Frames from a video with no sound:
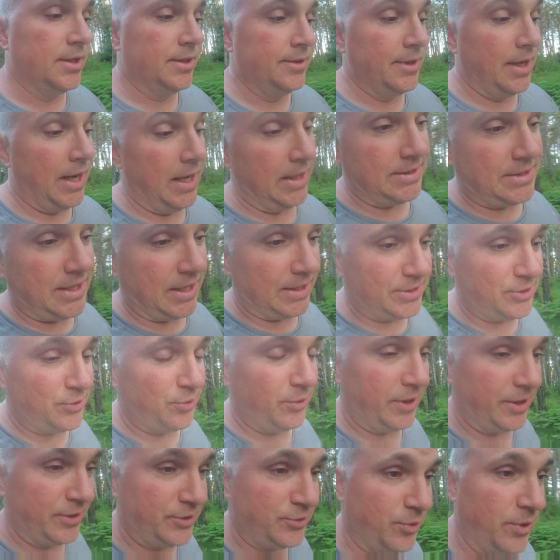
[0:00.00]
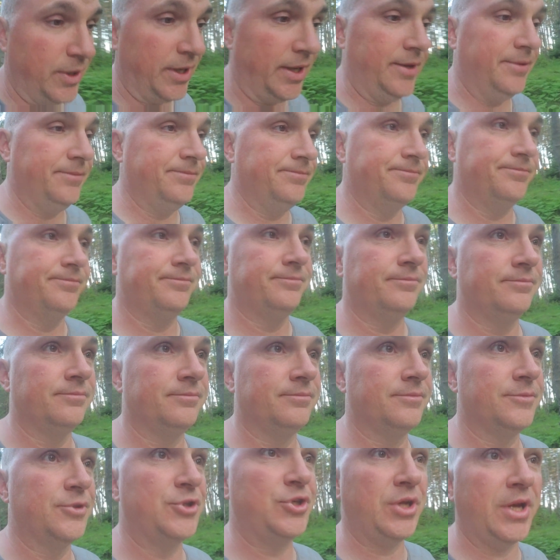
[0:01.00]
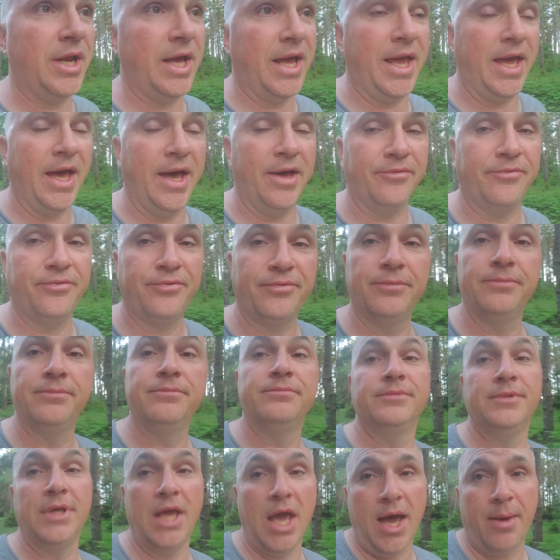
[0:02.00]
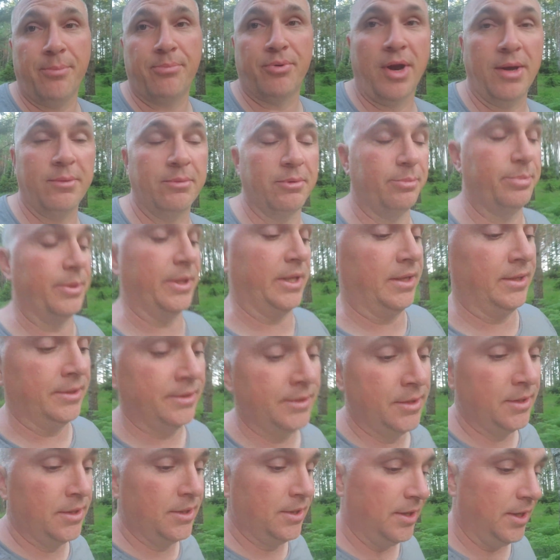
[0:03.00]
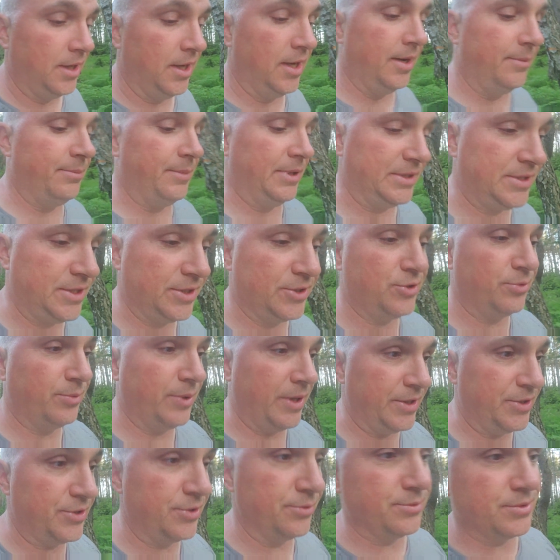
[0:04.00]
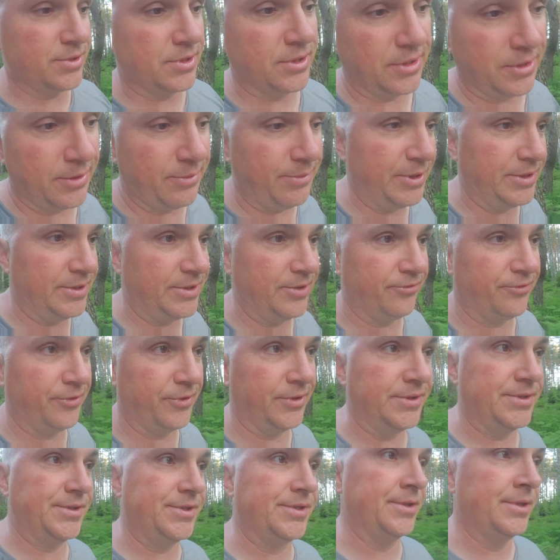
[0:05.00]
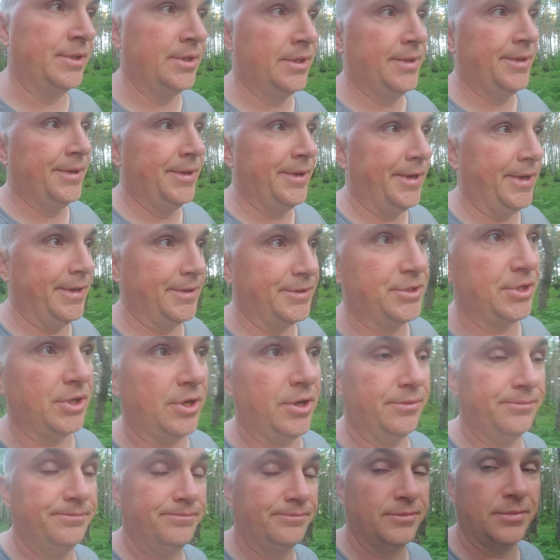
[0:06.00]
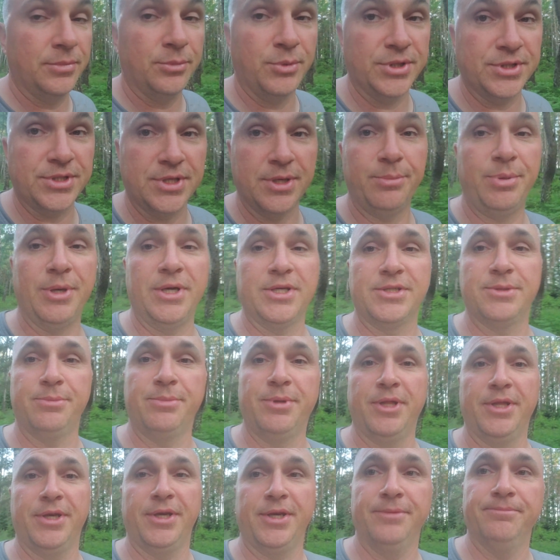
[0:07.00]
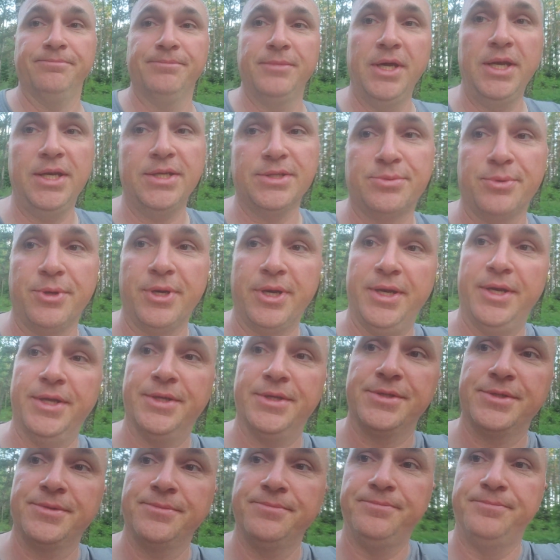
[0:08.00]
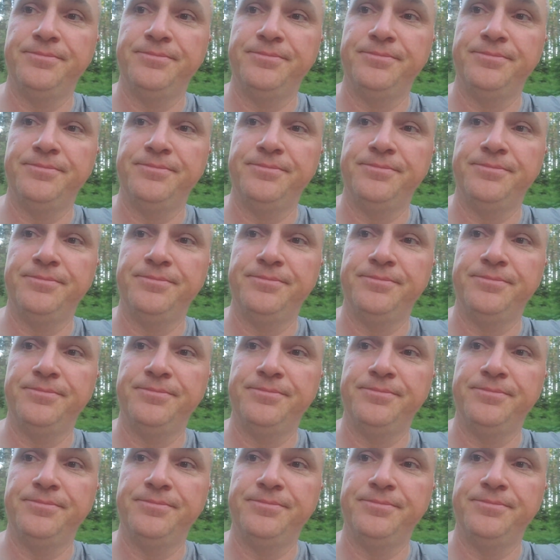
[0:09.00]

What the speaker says: Hindsight's 20/20. Should I have? Yeah, probably. My situation was a little bit different, so it wasn't a possibility. It is what it is.